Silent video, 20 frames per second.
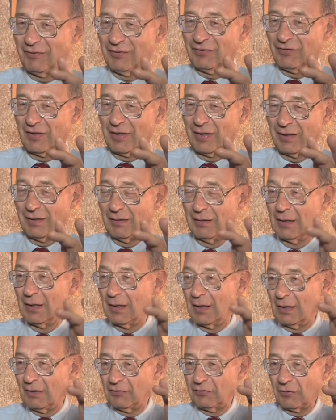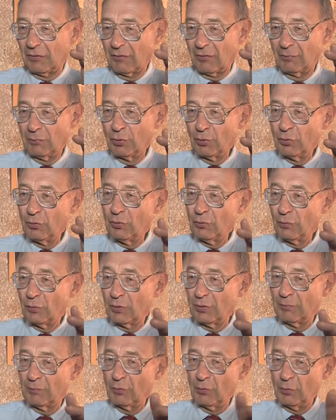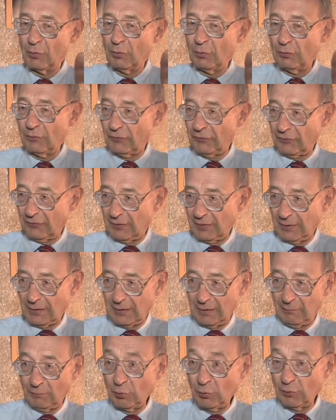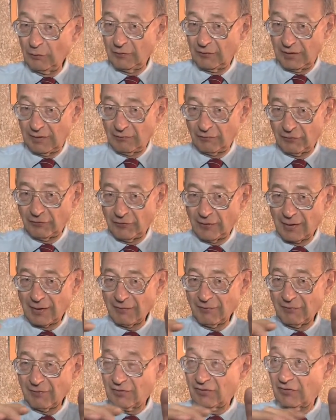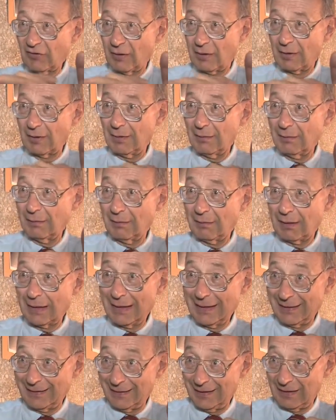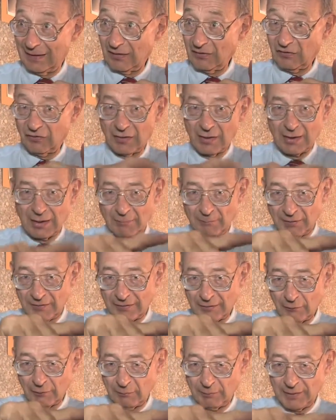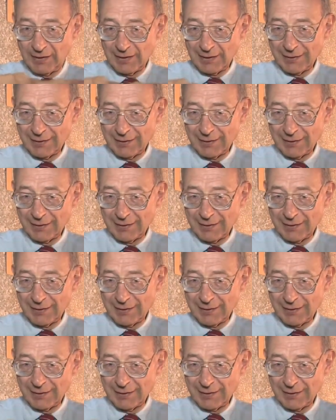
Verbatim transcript: the sun. So the moon would moved in front of the sun like this, but there would be a